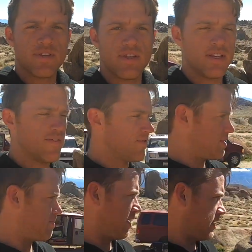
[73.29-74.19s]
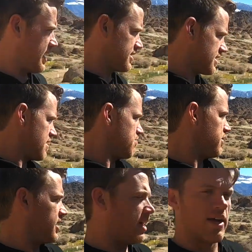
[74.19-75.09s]
in a different spot last night,
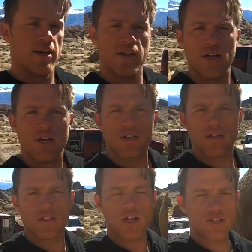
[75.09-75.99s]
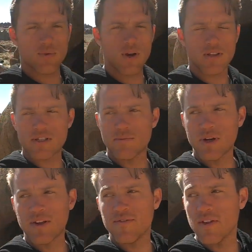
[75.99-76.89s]
but took the dogs for a walk this
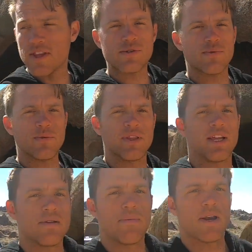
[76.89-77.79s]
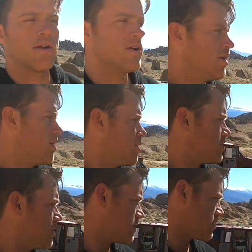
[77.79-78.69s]
morning and found this one. We liked it better.
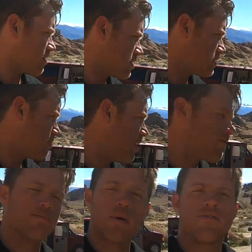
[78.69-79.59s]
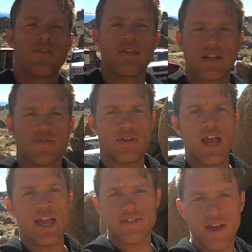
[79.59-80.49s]
So this is our spot probably for the next few
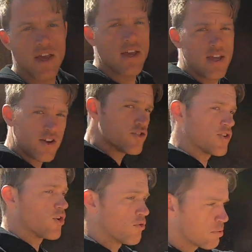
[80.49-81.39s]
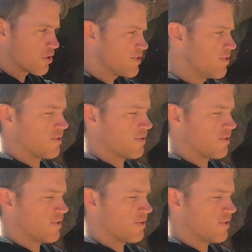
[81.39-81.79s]
days. Here's our own personal